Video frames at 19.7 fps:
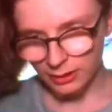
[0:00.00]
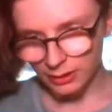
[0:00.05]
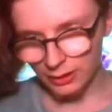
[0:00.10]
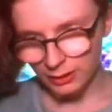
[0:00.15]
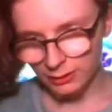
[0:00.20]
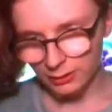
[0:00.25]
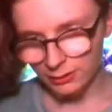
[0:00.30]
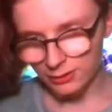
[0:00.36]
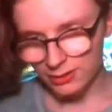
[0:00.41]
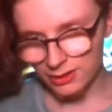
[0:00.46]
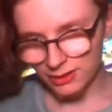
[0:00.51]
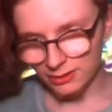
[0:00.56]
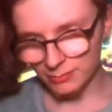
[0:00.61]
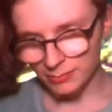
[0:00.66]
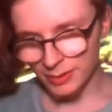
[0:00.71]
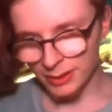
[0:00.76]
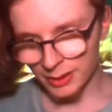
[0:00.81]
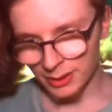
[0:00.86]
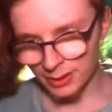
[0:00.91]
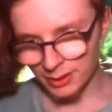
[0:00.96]
He looks at
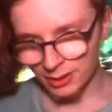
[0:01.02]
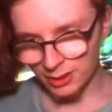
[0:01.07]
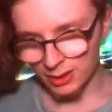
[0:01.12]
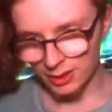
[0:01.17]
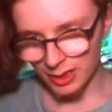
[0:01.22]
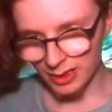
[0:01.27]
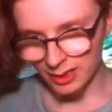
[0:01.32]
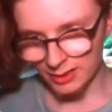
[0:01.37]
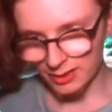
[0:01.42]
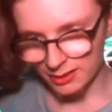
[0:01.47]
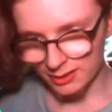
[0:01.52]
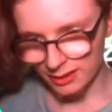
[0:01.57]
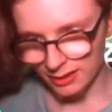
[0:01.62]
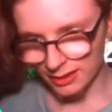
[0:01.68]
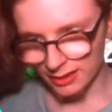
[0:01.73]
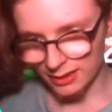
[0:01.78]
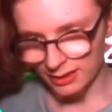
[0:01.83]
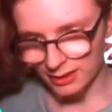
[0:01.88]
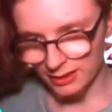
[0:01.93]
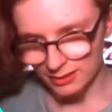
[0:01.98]
me and shakes his
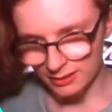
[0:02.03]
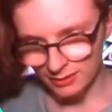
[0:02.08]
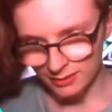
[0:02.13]
head.